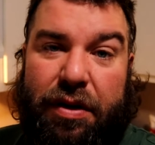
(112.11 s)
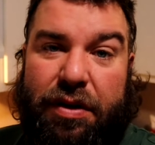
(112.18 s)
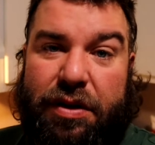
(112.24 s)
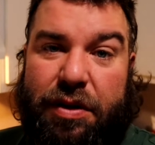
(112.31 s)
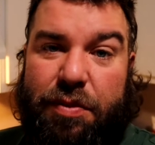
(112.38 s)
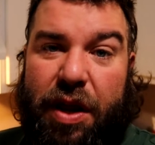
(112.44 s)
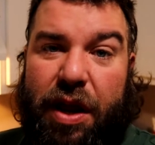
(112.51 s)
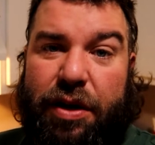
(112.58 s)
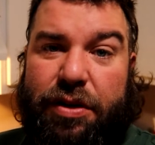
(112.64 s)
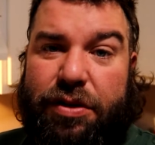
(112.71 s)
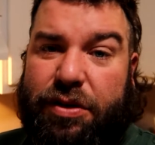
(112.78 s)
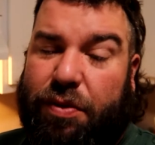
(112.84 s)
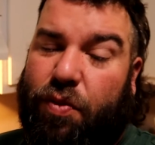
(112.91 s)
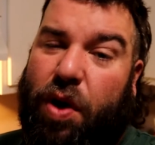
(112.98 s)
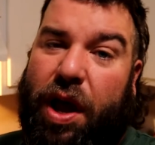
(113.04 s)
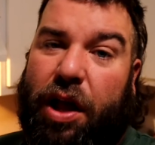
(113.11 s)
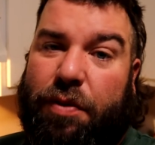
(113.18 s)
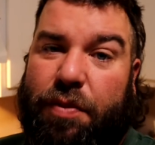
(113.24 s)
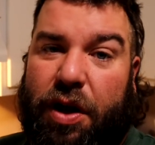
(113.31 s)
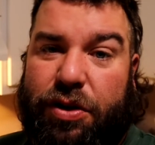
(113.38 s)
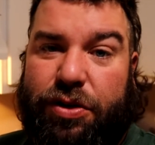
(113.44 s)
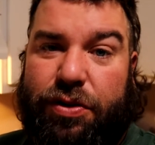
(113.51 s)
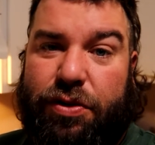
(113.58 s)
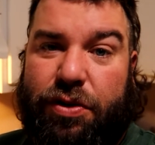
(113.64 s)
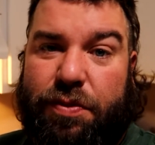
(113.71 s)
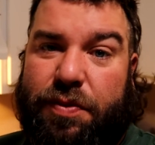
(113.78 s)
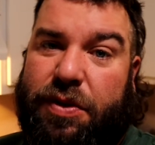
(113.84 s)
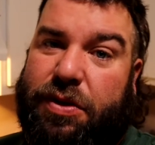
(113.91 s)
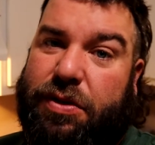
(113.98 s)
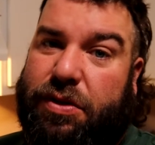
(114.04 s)
Some wild
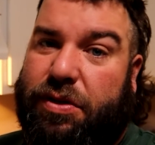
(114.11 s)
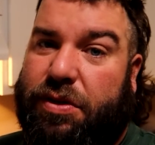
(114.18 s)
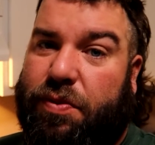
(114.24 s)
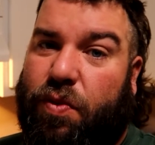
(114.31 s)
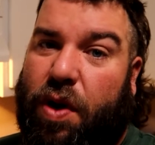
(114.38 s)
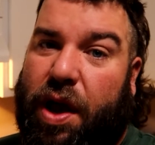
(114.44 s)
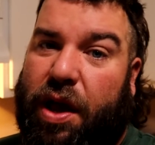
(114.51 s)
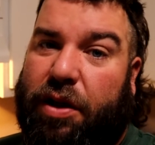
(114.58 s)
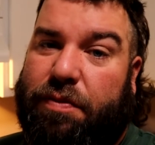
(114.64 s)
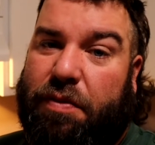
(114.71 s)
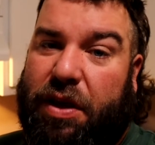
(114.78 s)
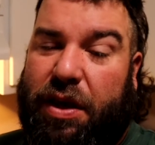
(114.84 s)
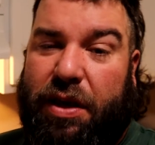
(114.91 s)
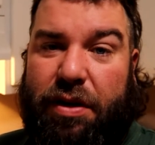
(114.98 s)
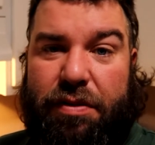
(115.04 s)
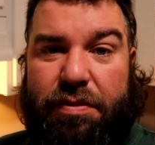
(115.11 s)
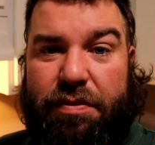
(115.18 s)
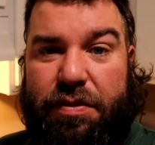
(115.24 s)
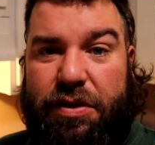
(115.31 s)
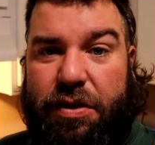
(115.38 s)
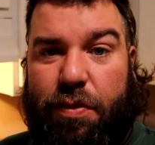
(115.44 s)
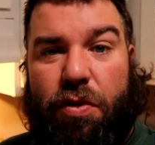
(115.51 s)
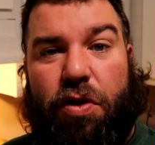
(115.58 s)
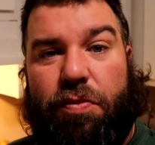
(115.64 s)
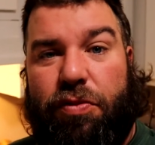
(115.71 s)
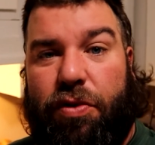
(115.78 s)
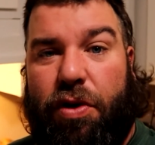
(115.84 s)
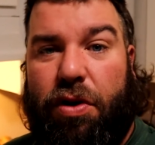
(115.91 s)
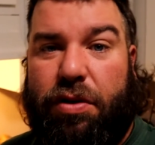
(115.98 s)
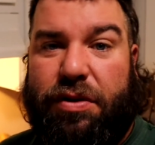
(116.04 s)
mushrooms, some wild meat, some
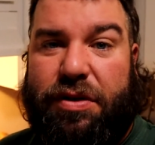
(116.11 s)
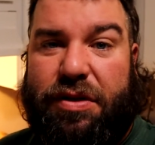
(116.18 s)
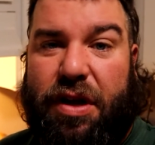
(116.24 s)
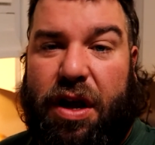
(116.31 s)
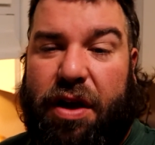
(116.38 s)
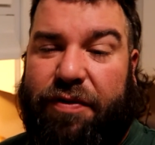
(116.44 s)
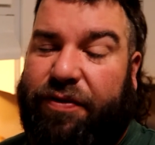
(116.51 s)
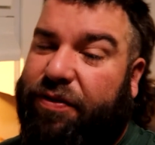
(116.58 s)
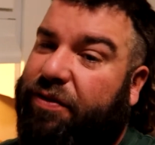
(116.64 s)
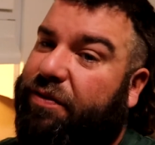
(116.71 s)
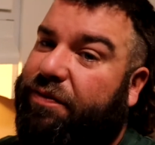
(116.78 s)
homegrown stuff.